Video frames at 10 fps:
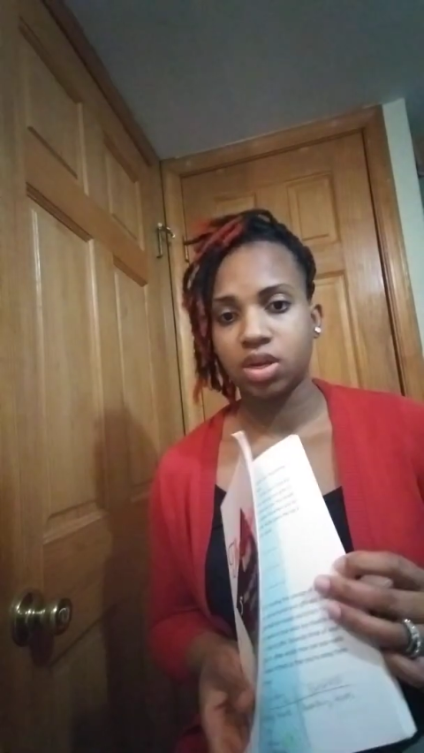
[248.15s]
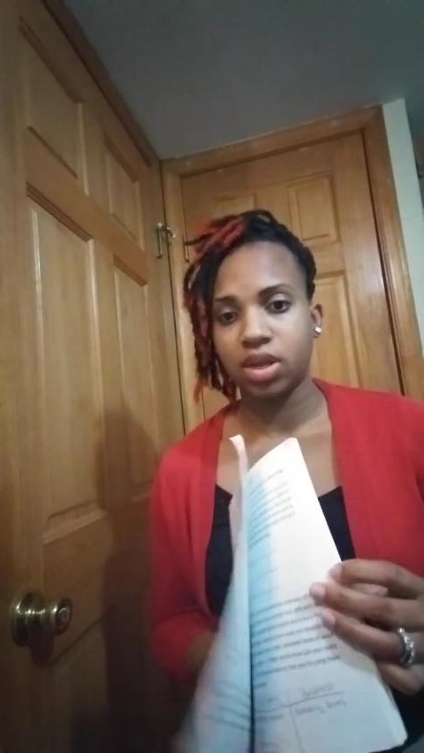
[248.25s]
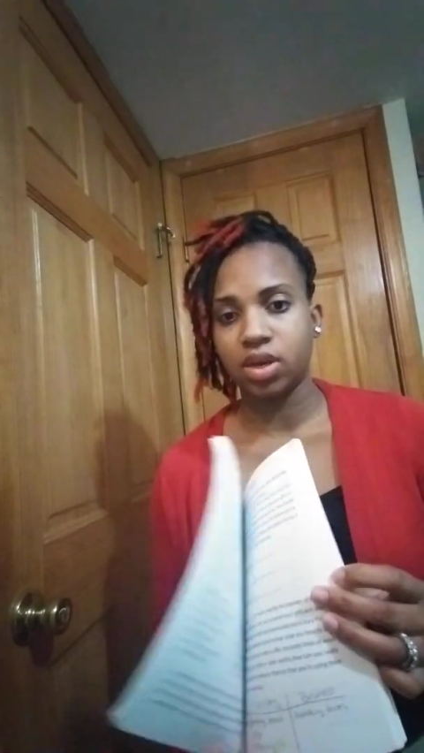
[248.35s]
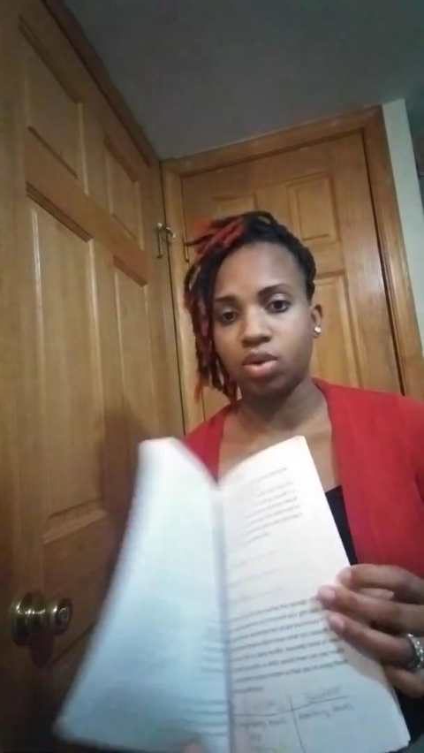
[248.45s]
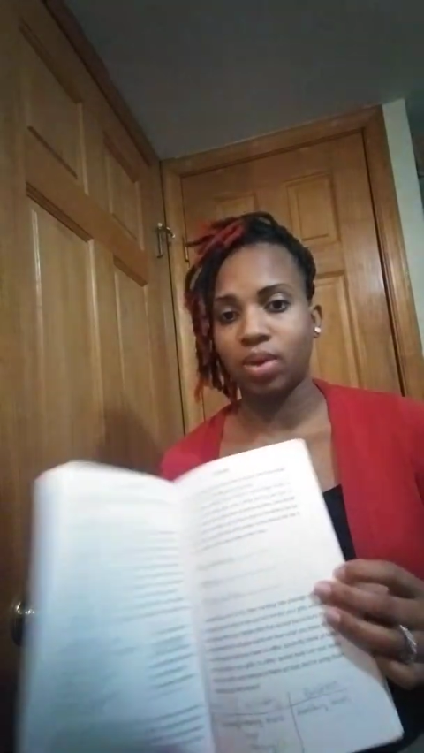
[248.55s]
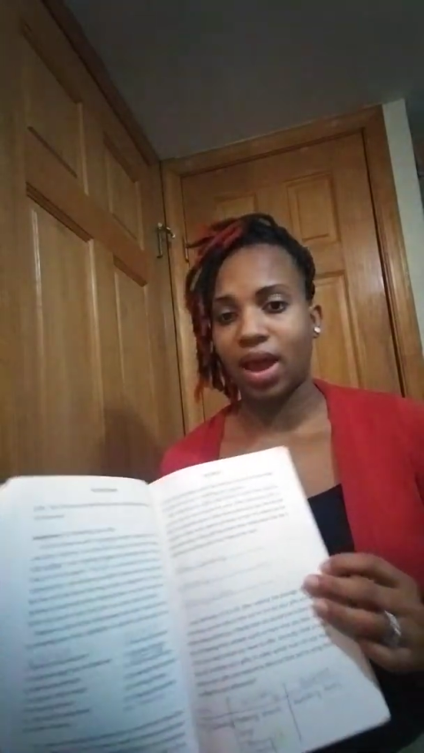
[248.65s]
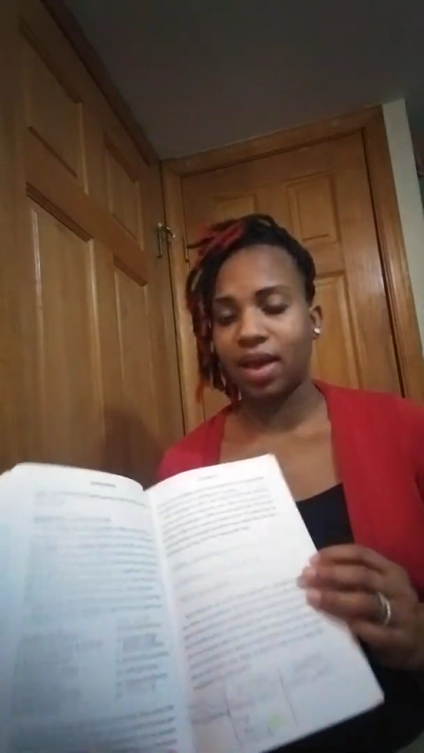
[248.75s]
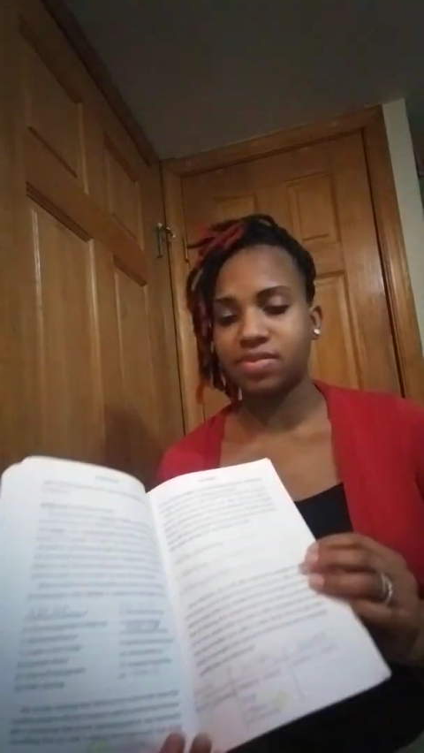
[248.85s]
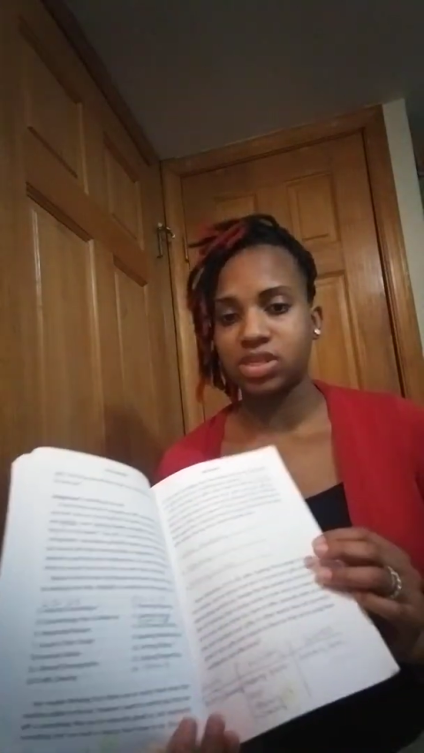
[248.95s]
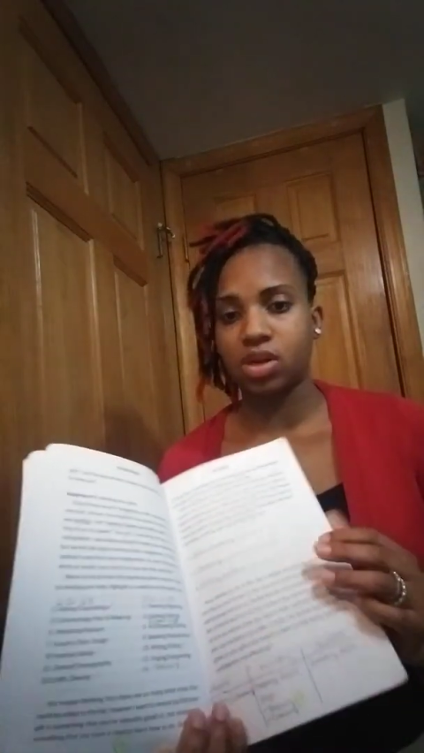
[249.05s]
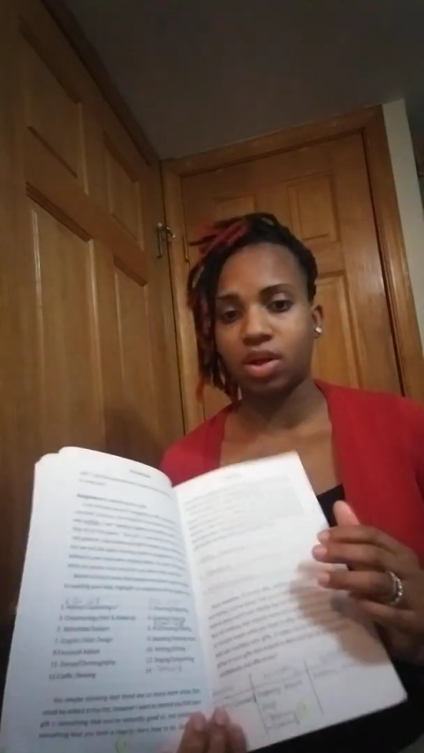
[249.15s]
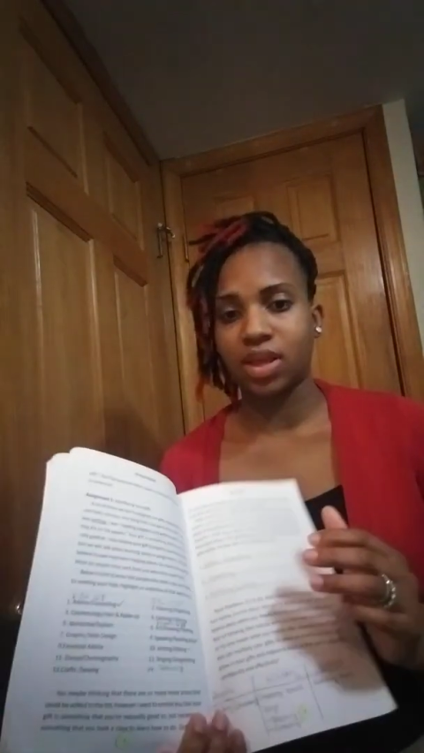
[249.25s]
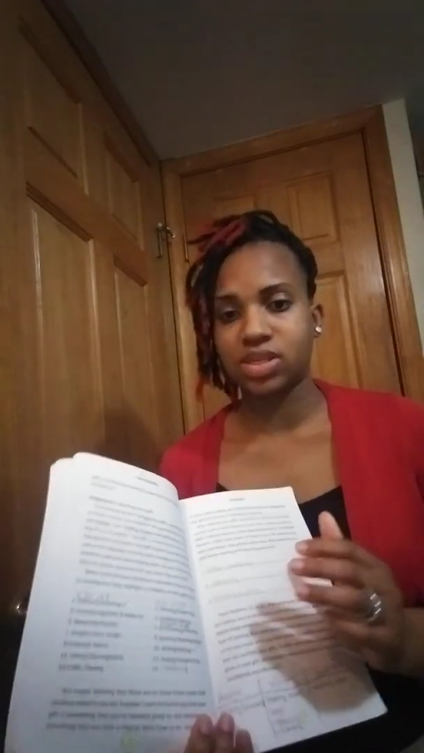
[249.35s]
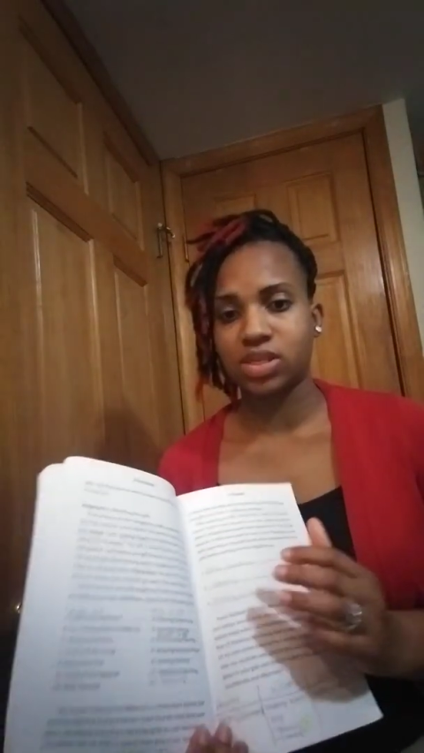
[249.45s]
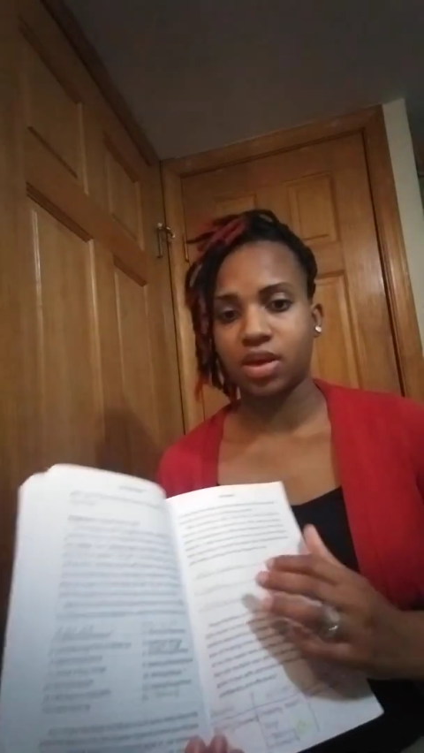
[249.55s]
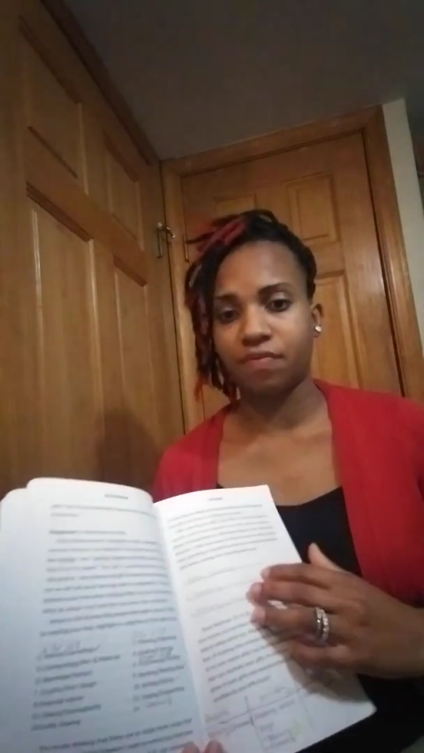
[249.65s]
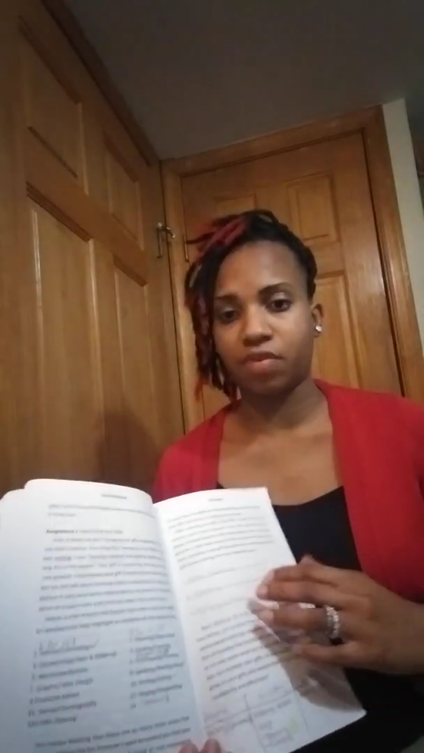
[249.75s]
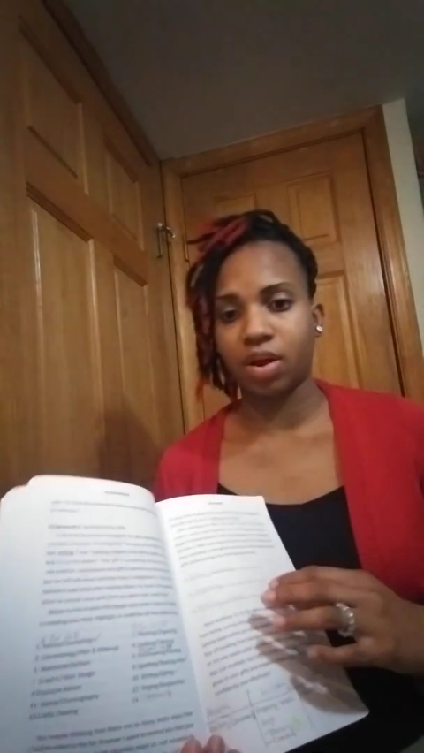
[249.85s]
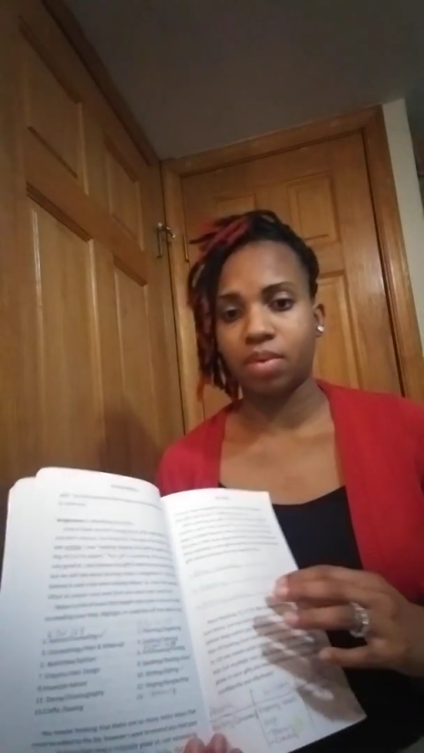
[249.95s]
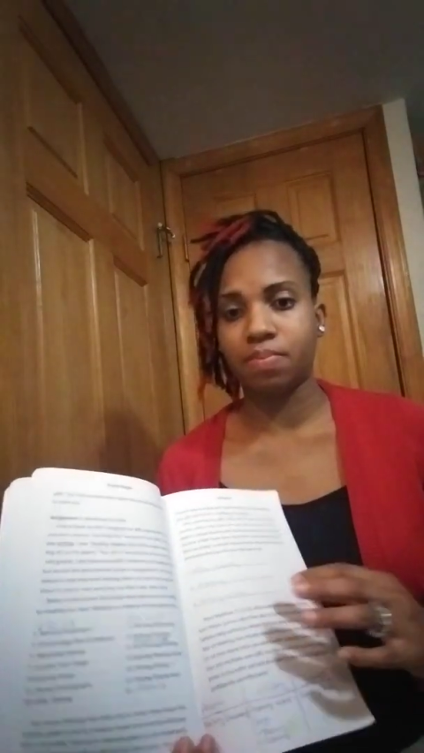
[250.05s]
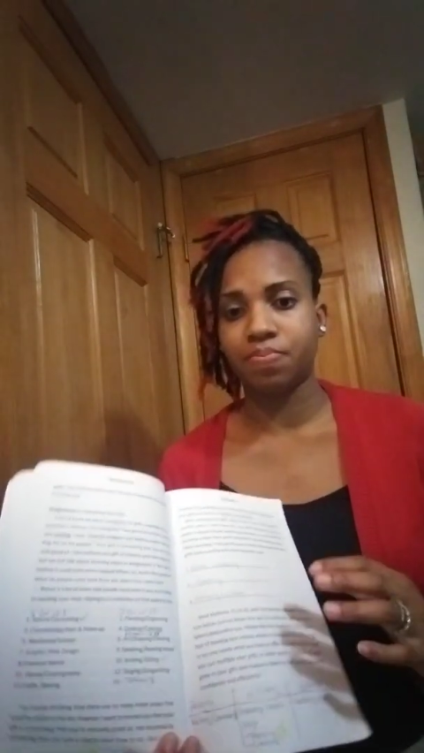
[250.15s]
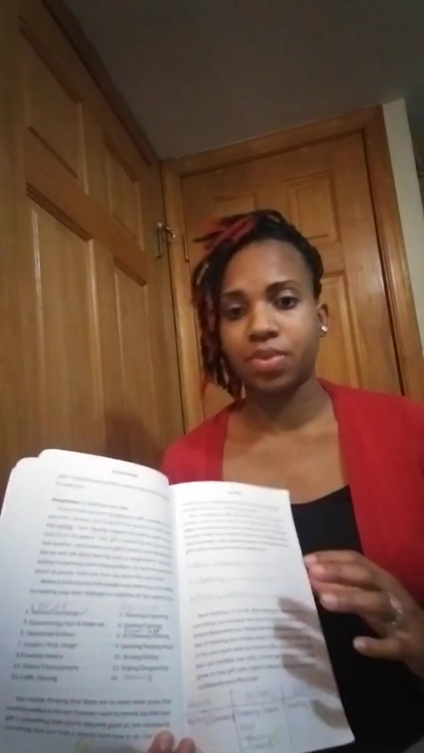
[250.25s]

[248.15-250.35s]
and do lives and all that stuff from.